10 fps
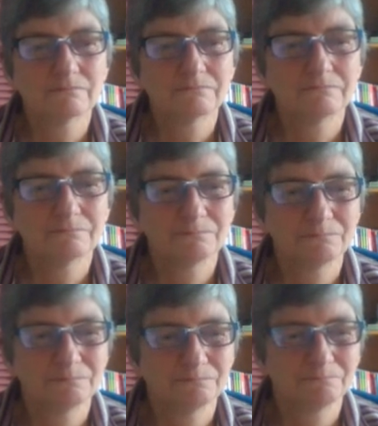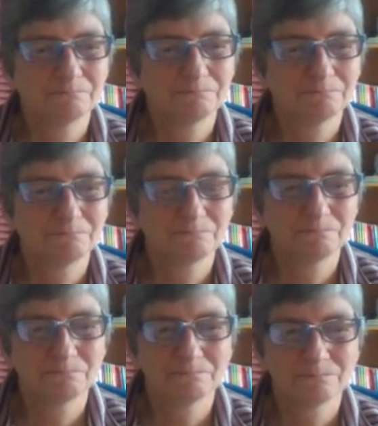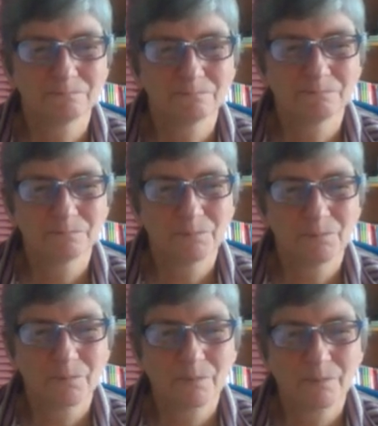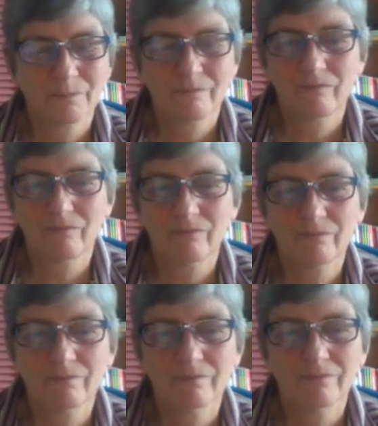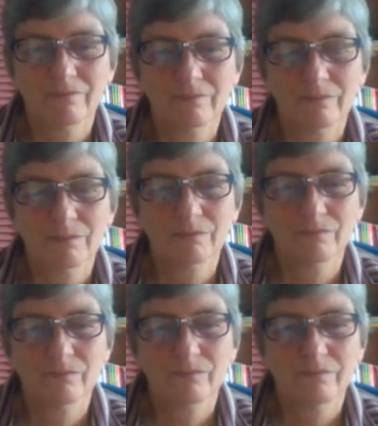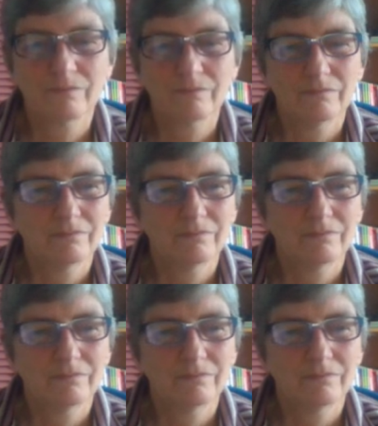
This person isn't speaking.